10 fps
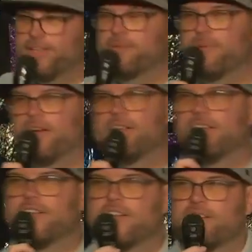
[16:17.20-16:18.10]
think about
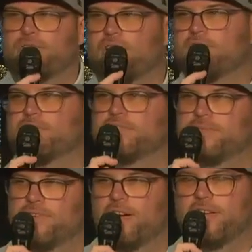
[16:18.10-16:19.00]
Chronicles
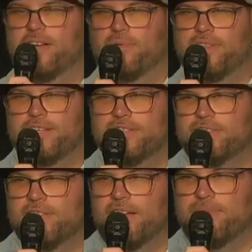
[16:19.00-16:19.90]
of Narnia, where they
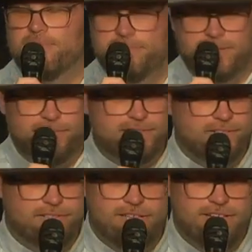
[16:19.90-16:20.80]
just thought of themselves
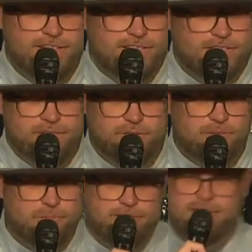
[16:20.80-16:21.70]
as
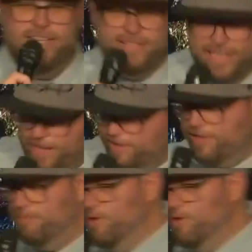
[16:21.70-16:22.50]
children. But then at the end of the